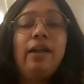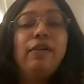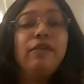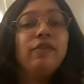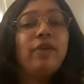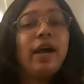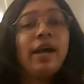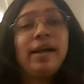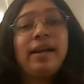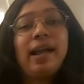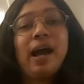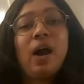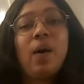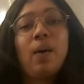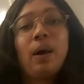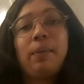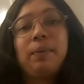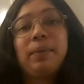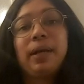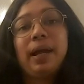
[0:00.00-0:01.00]
and right
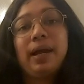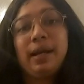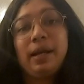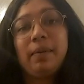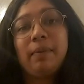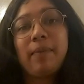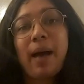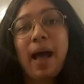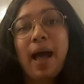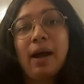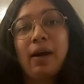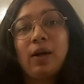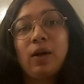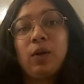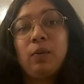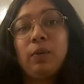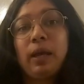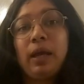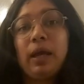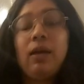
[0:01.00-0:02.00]
now I'm getting back
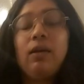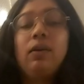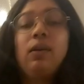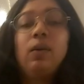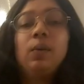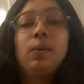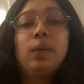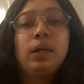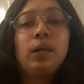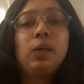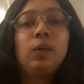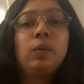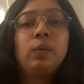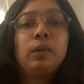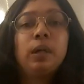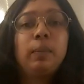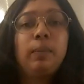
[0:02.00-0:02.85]
to making YouTube